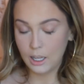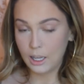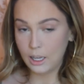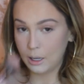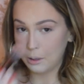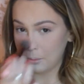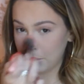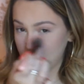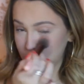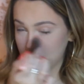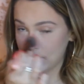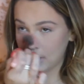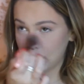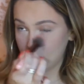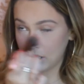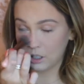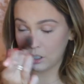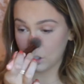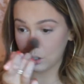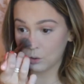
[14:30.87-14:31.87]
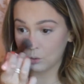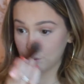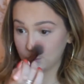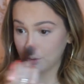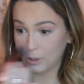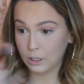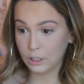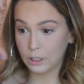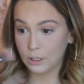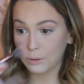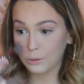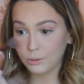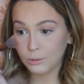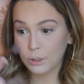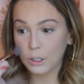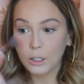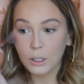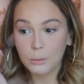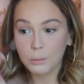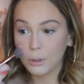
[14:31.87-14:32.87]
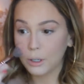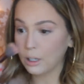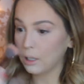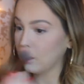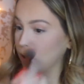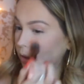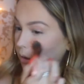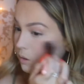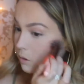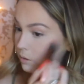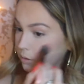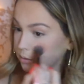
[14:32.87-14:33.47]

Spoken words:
in person it looks really, really pretty.